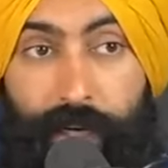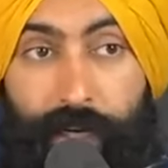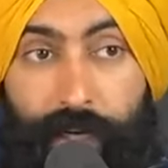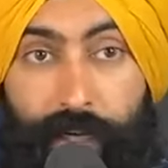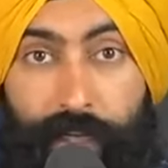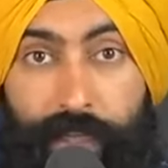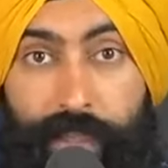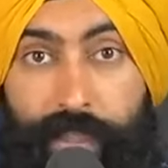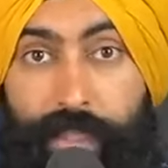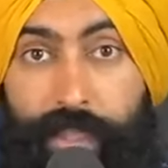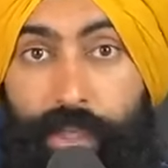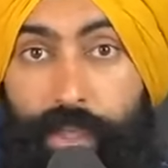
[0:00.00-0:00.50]

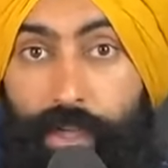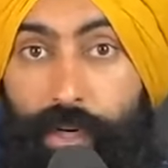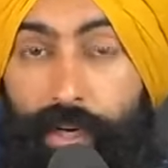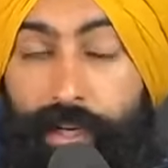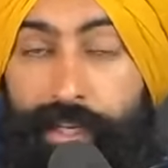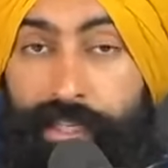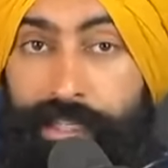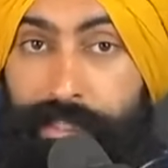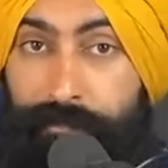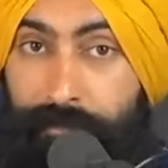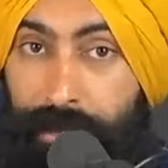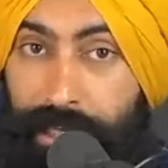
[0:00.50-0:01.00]
is your
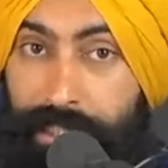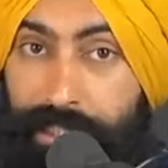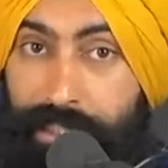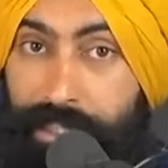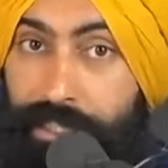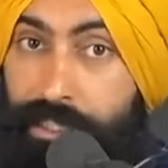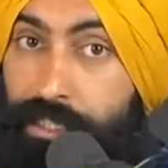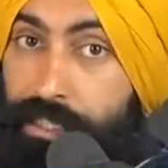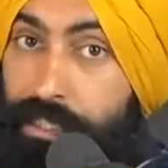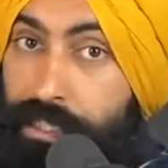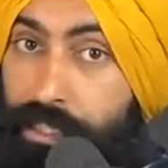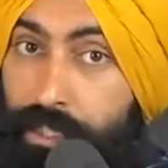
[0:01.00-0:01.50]

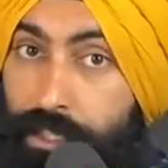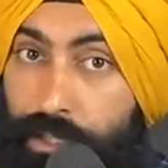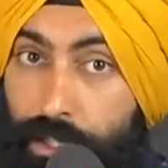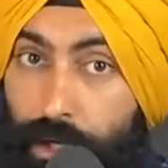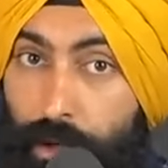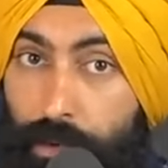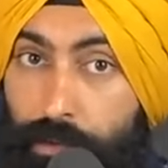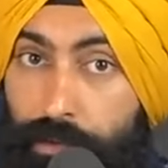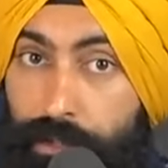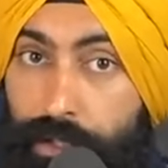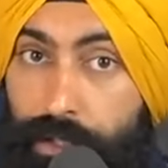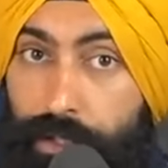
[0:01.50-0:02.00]
expenses
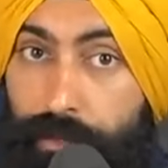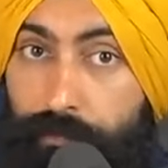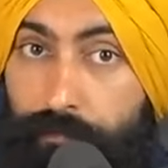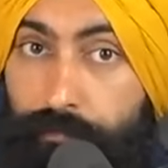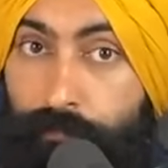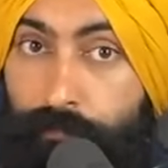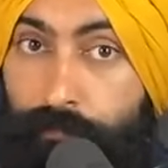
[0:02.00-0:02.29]
don't.